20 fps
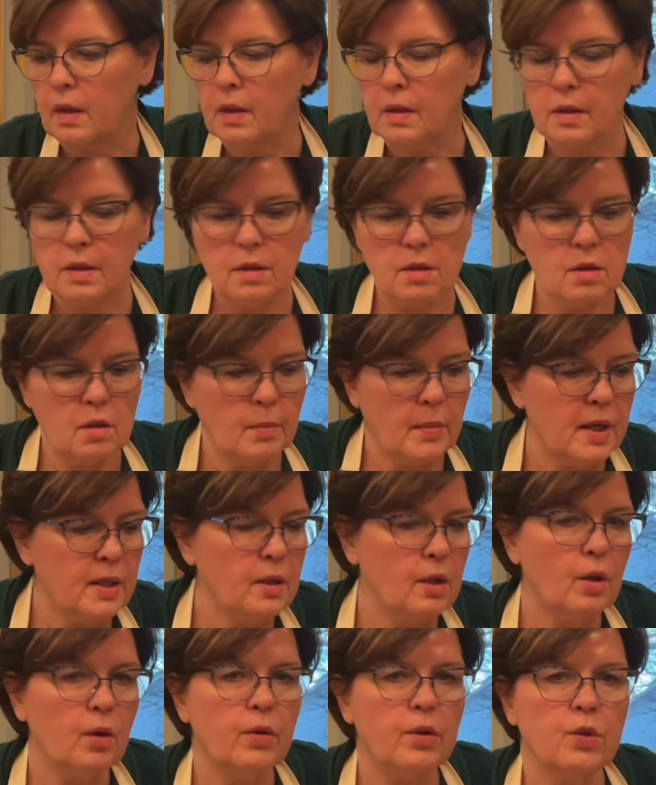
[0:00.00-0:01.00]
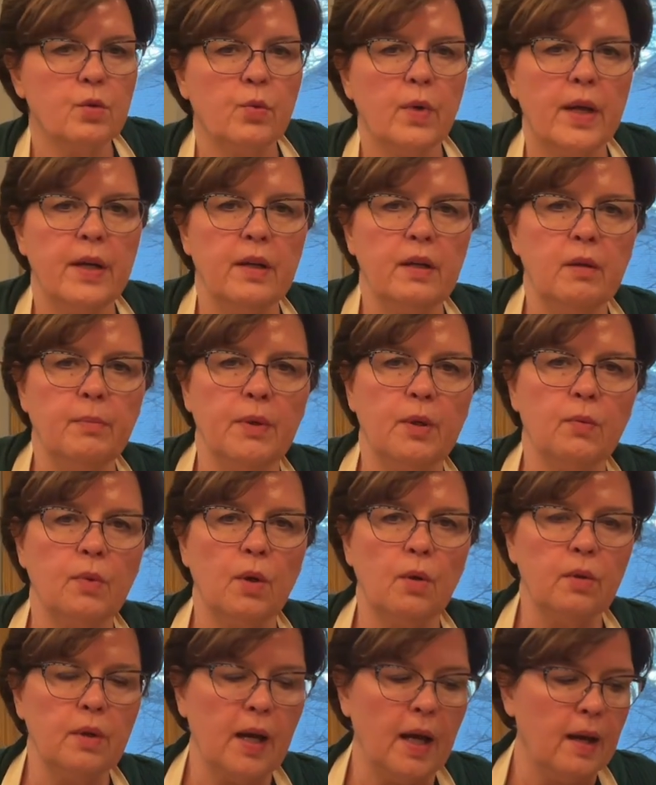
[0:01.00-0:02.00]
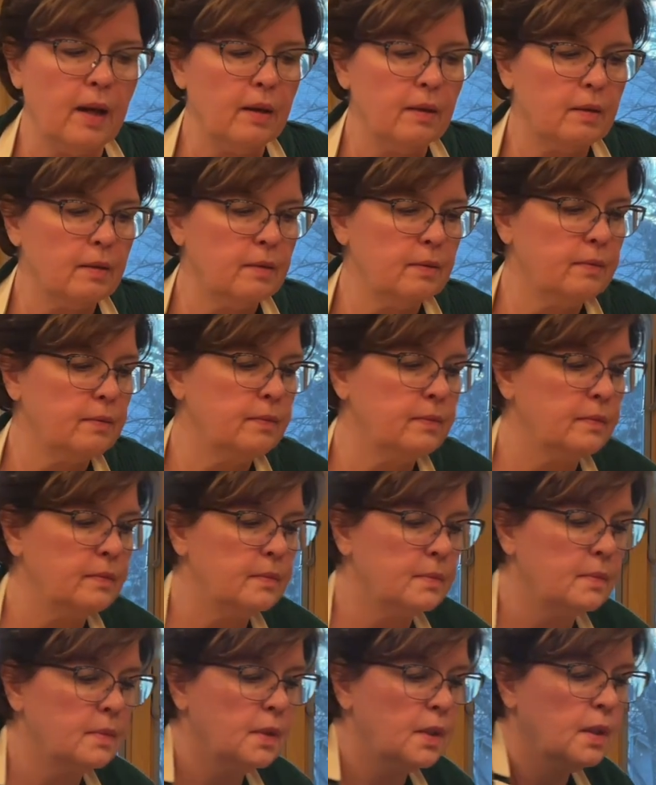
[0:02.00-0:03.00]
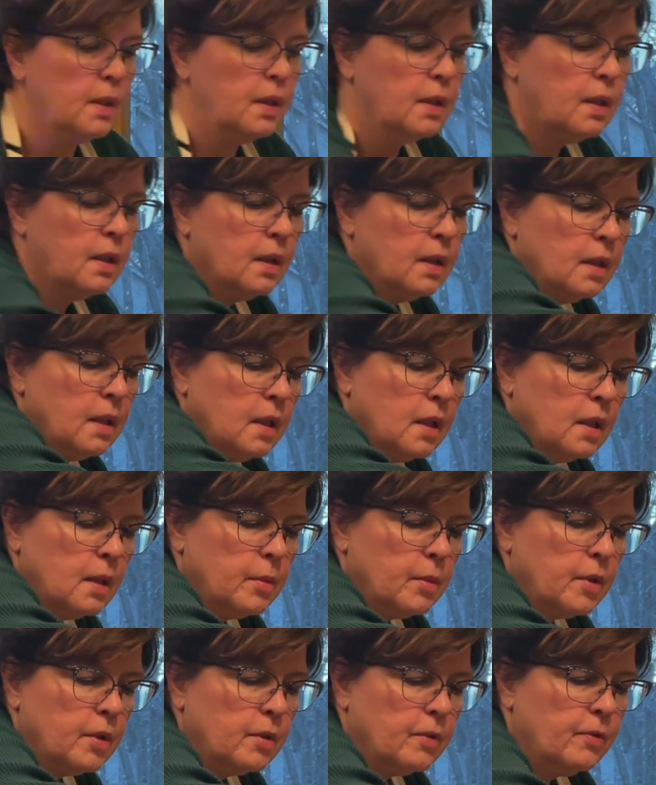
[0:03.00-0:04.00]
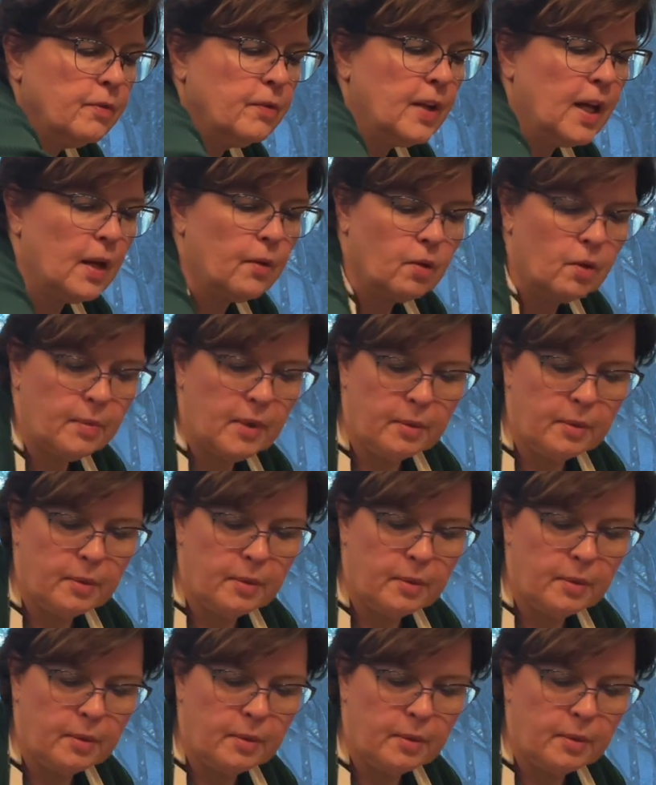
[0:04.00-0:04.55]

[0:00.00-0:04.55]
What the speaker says: So my dough is ready to be rolled out. I'm going to flour my